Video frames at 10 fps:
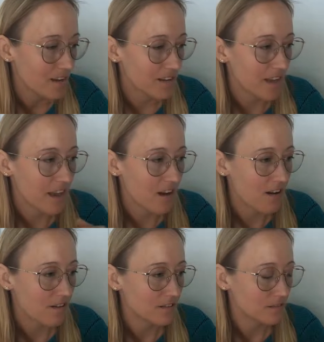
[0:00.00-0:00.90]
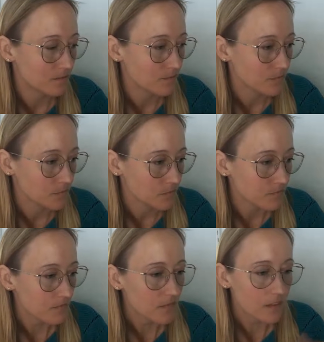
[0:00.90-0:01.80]
Now,
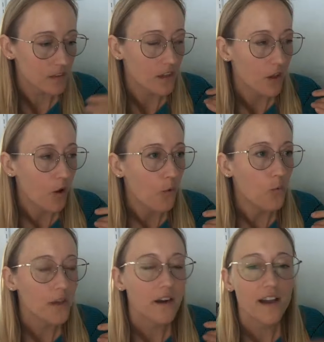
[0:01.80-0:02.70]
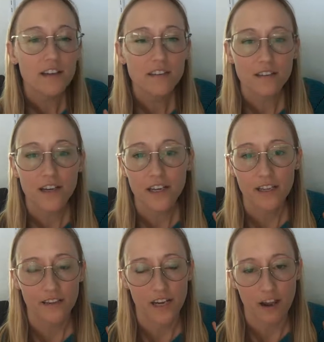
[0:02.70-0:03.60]
when I
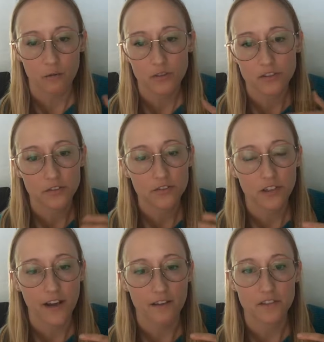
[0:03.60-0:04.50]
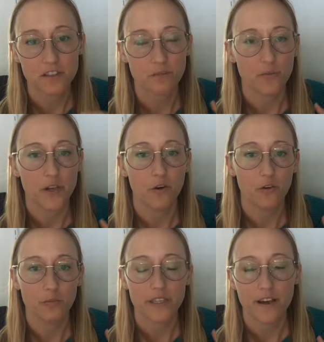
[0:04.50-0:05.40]
decided that I wanted to start having some of my
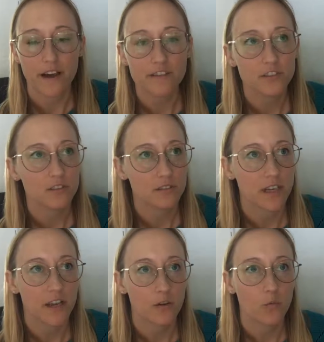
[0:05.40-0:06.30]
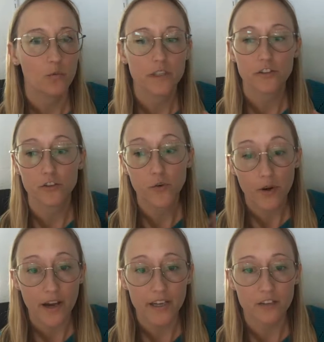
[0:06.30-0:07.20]
own beehives because I wanted to
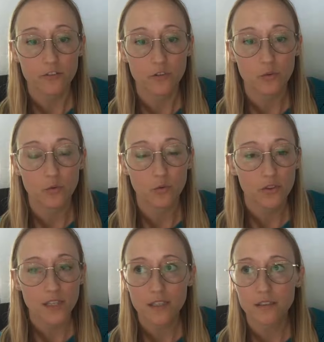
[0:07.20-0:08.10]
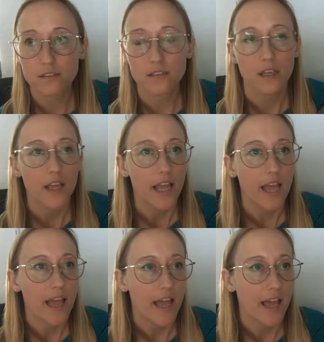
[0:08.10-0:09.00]
try new things,
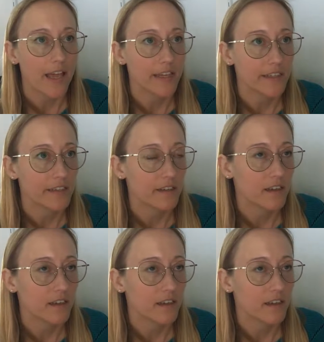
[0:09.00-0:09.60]
and